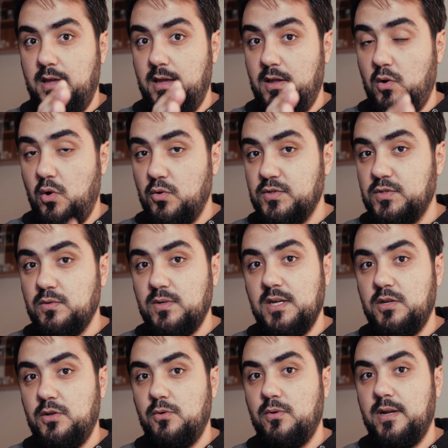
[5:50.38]
and also
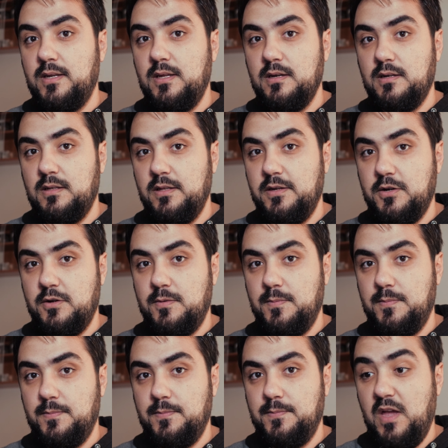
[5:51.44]
get your idea
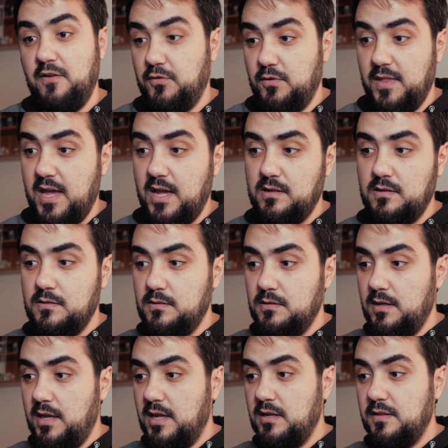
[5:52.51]
clear. After that,
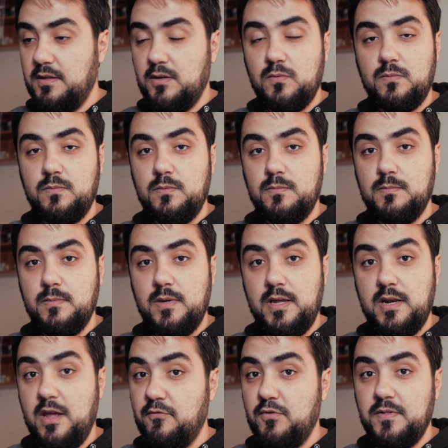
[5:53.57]
anything
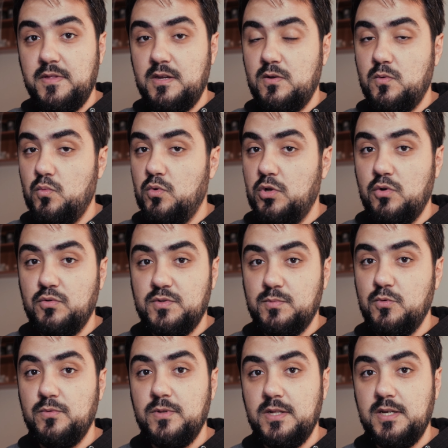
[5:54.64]
and everything will go
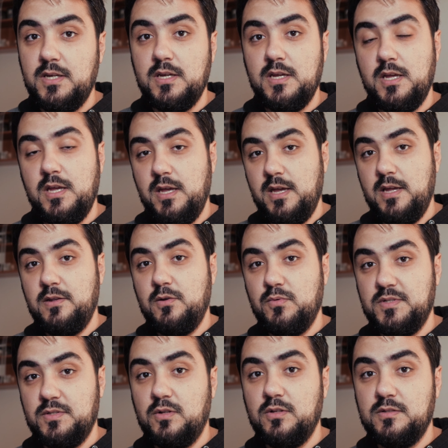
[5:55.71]
smoothly and the
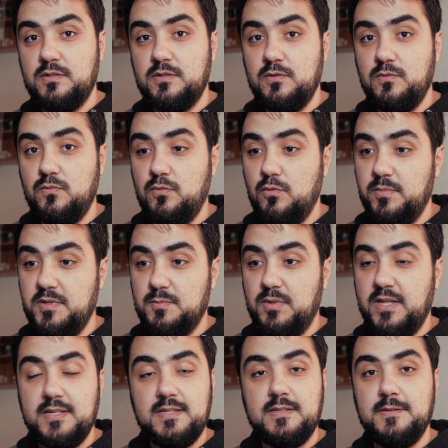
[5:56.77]
results will be
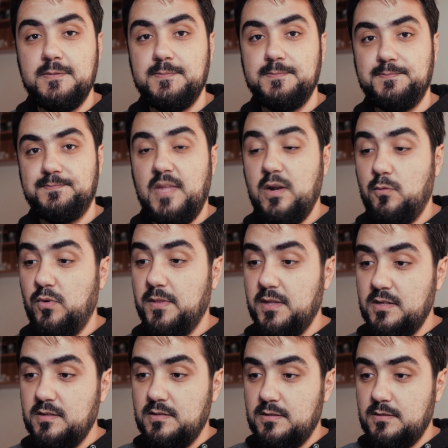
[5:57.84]
splendid. And
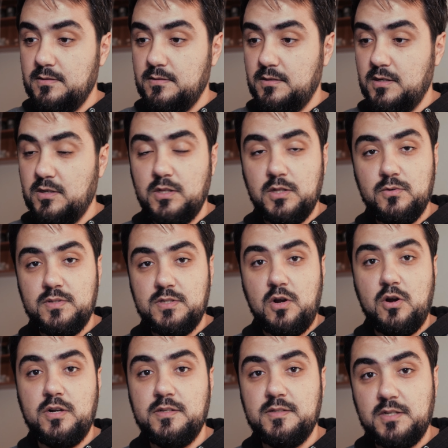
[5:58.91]
with this concludes
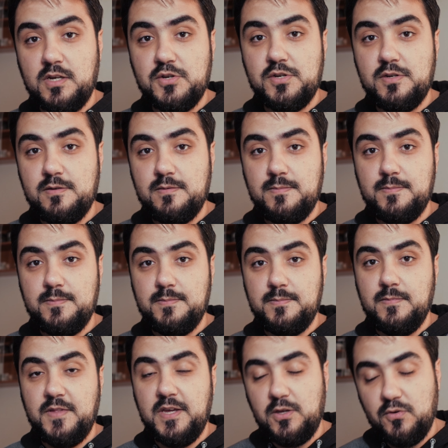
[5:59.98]
our discussion.
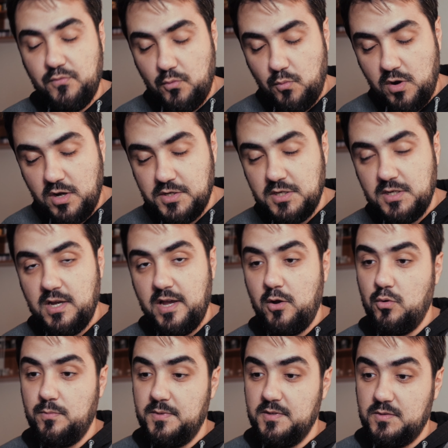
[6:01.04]
Thank you for watching.
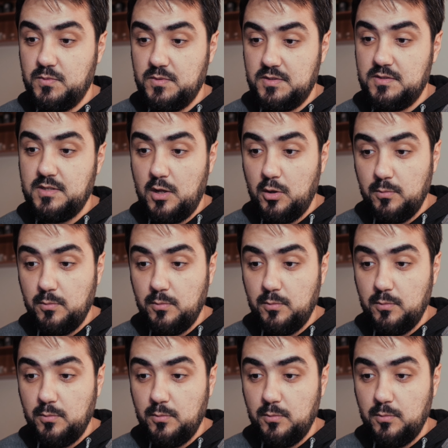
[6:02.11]
I hope this was